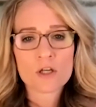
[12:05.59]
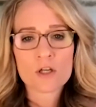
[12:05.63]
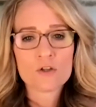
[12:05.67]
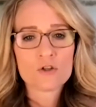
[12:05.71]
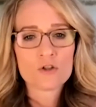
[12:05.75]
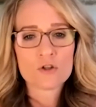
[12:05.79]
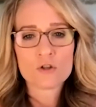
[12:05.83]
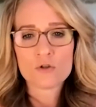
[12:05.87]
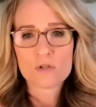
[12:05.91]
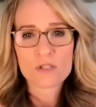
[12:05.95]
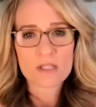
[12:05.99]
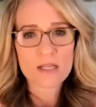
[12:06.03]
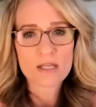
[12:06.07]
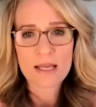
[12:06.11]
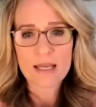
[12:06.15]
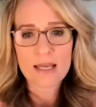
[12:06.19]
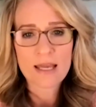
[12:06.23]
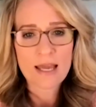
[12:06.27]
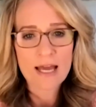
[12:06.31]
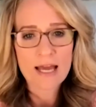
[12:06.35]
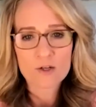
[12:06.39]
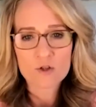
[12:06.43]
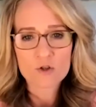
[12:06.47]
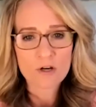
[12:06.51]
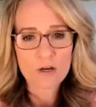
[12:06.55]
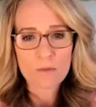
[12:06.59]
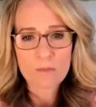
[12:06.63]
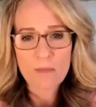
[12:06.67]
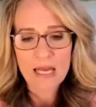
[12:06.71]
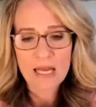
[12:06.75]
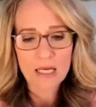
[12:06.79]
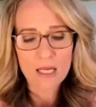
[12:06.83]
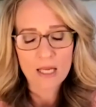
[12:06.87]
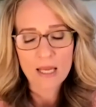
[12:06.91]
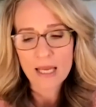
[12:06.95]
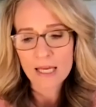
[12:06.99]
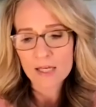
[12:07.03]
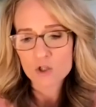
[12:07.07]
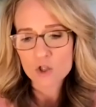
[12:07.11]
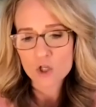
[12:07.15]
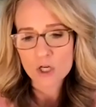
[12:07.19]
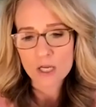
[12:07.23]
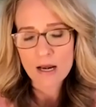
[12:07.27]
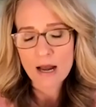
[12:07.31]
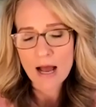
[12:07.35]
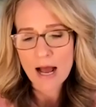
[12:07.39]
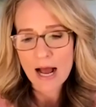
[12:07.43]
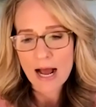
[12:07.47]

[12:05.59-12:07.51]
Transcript: to psychiatric medication.